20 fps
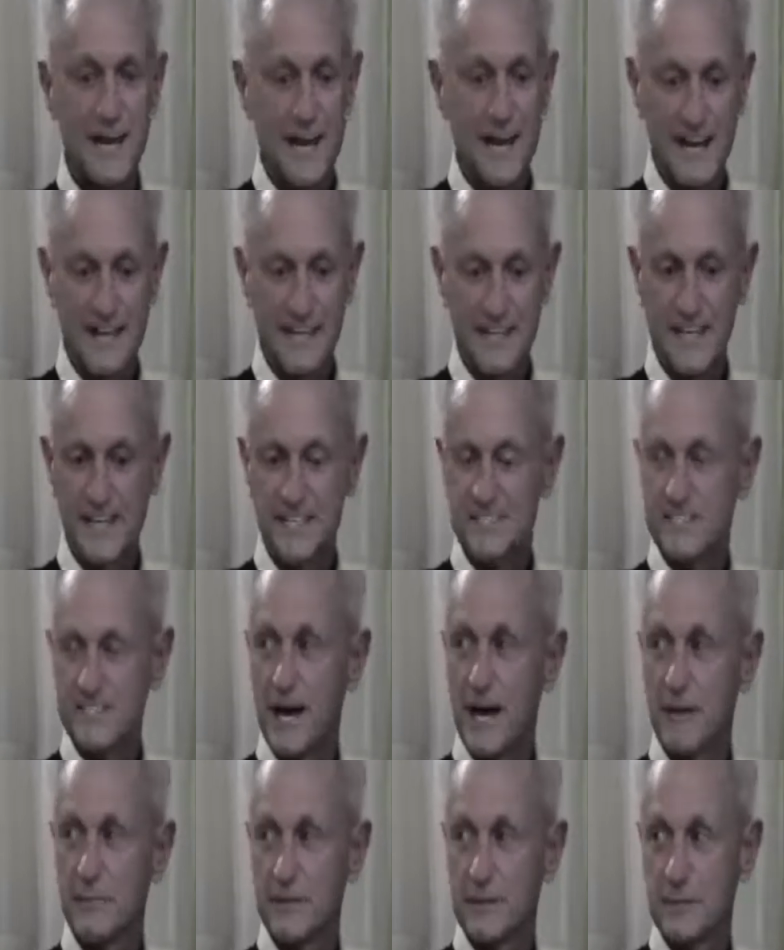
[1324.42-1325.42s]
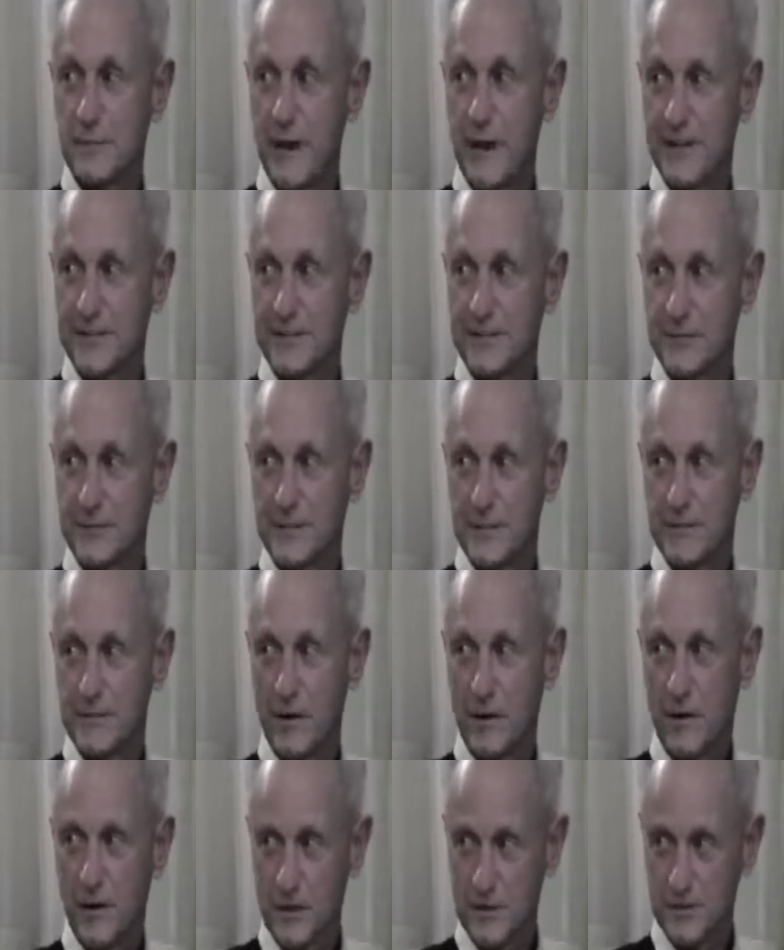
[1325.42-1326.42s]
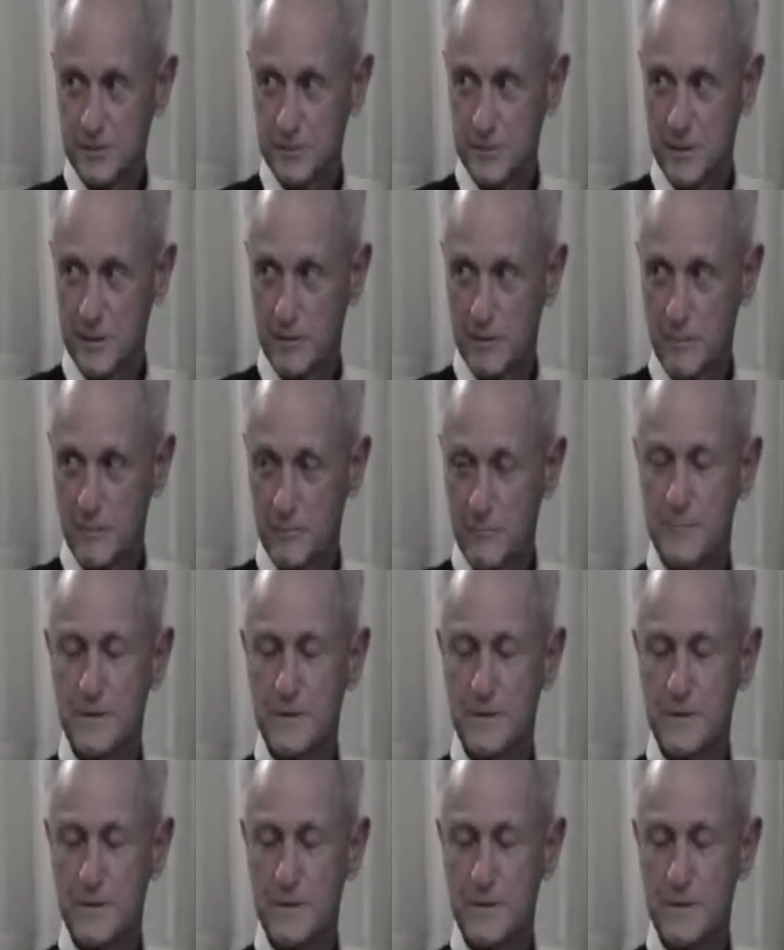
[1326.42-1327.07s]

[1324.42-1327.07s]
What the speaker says: and less time in the PACU and in the hospital.